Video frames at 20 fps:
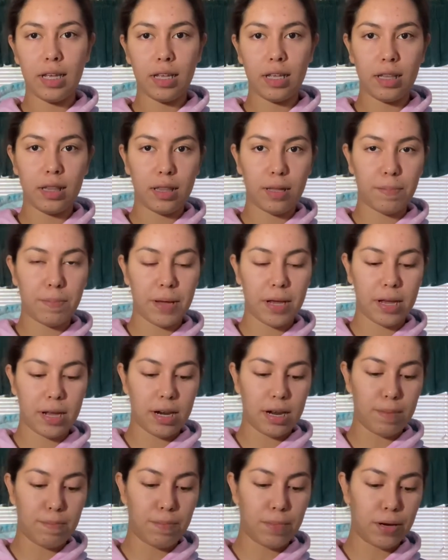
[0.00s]
the pan
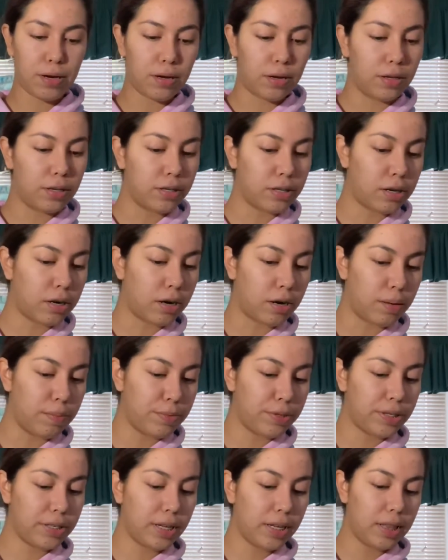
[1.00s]
and put it on top
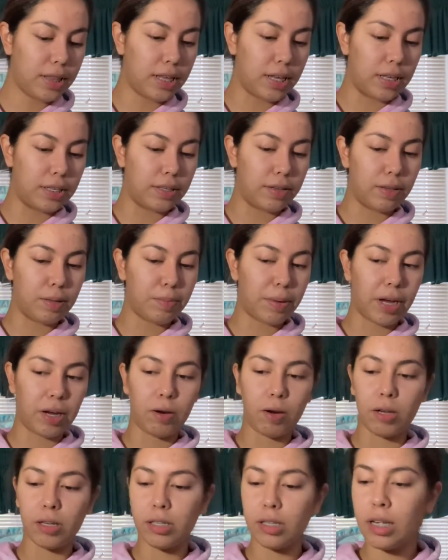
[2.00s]
just like this of the pie
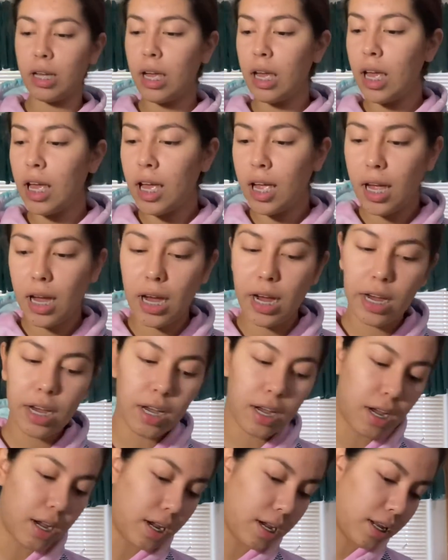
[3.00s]
crust and
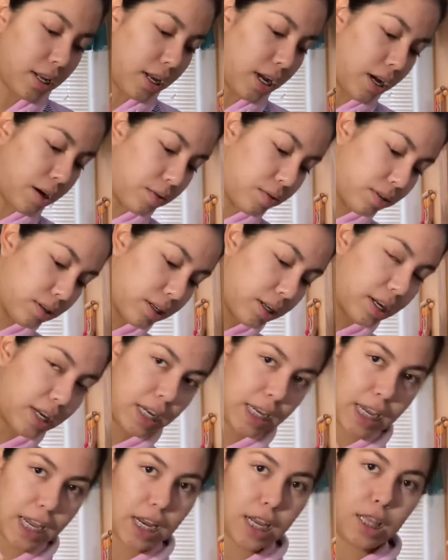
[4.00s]
cut out,
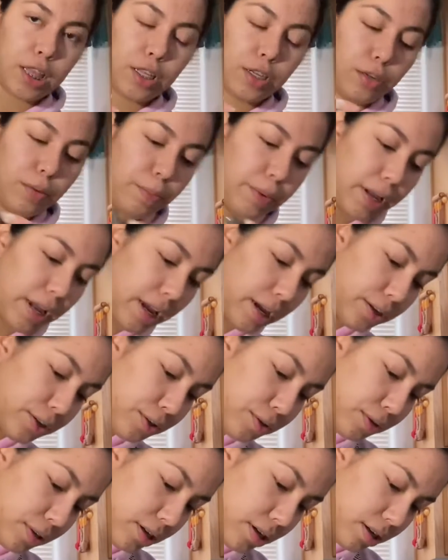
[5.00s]
again, a little bit
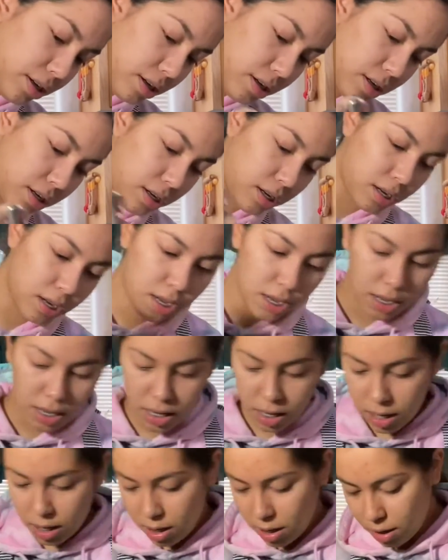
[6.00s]
extra
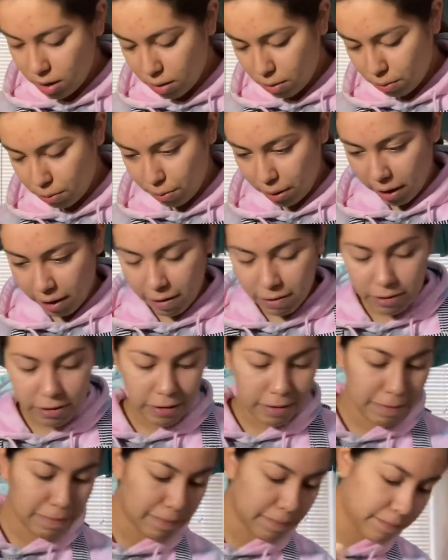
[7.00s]

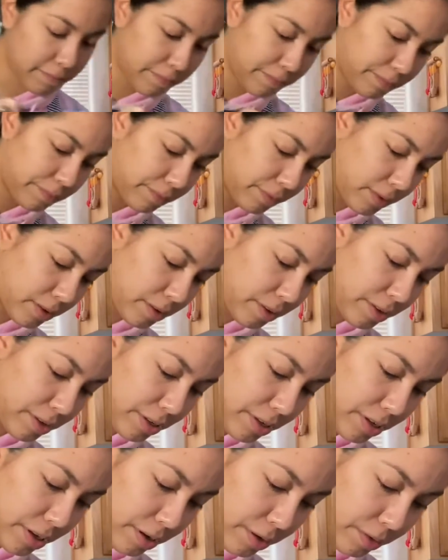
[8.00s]
around.
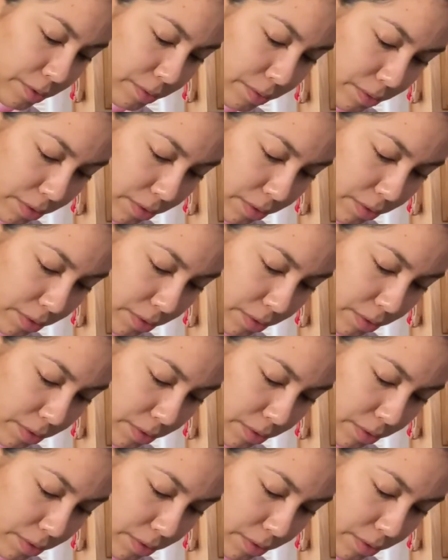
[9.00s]
So